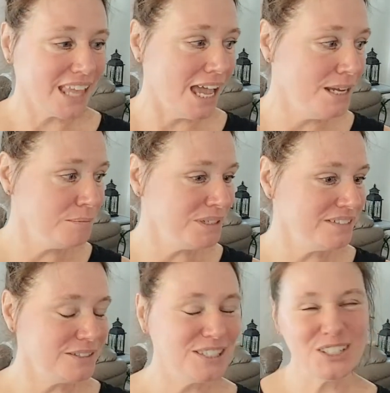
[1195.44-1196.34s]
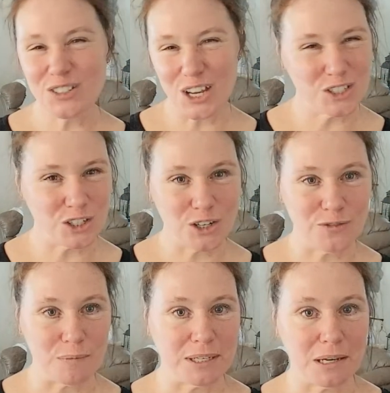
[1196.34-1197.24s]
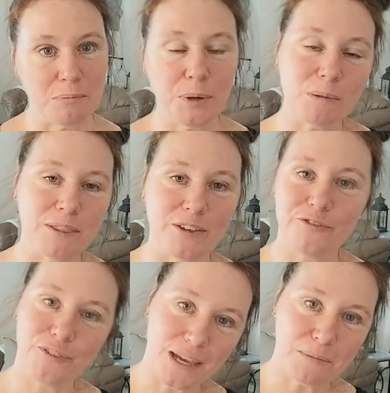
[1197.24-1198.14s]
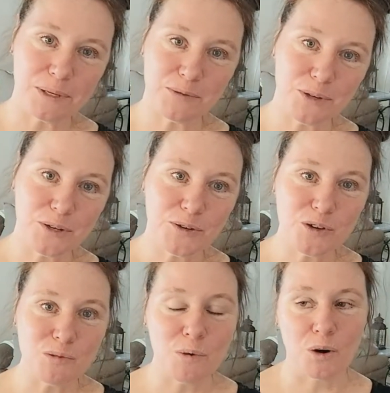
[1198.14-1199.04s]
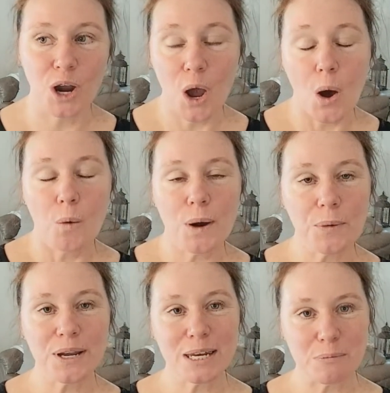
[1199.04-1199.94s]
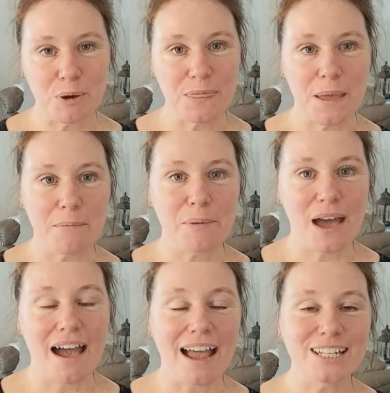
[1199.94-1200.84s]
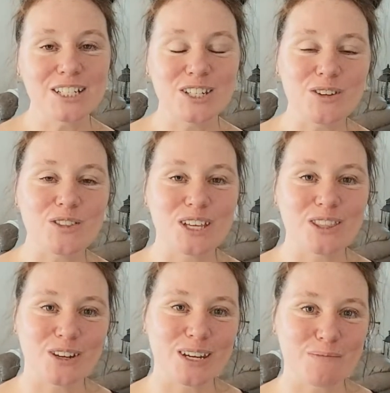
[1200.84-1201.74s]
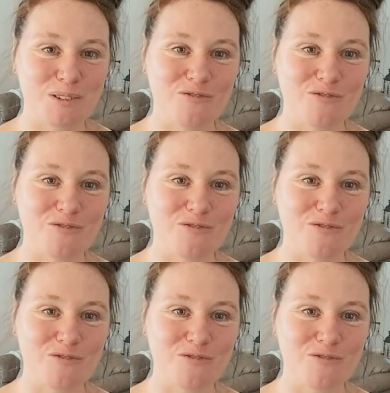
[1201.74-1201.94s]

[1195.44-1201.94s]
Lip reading: I'm still not sure if I'm gonna put them in the family room or where we're gonna put them, but I do think they're gonna be